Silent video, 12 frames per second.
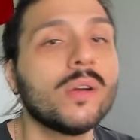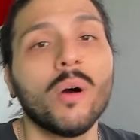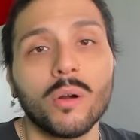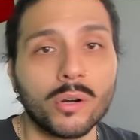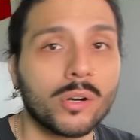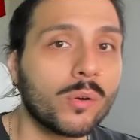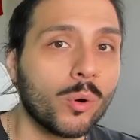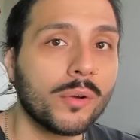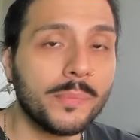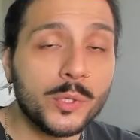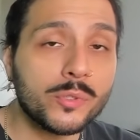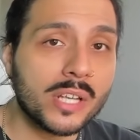horrorcore
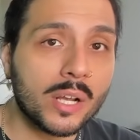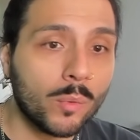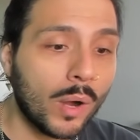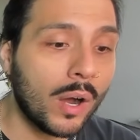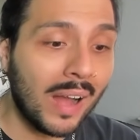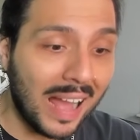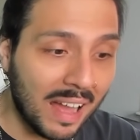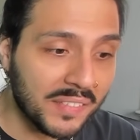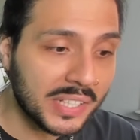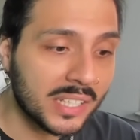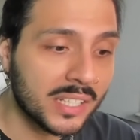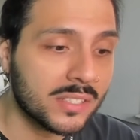music while
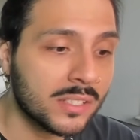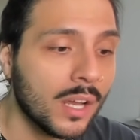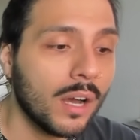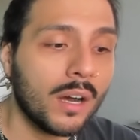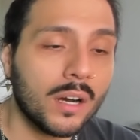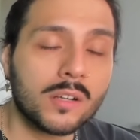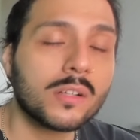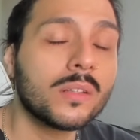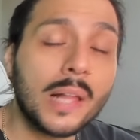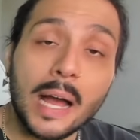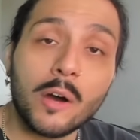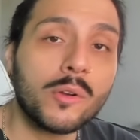having this
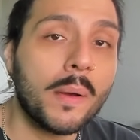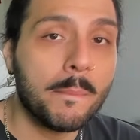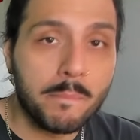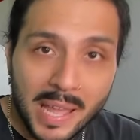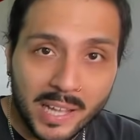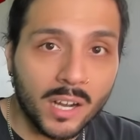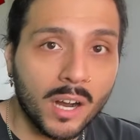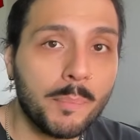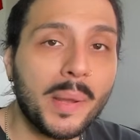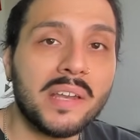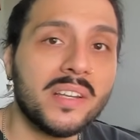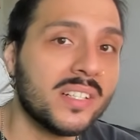clown makeup
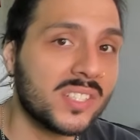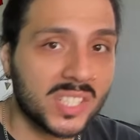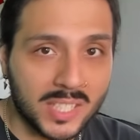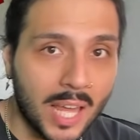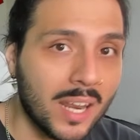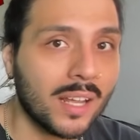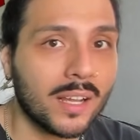and aesthetic.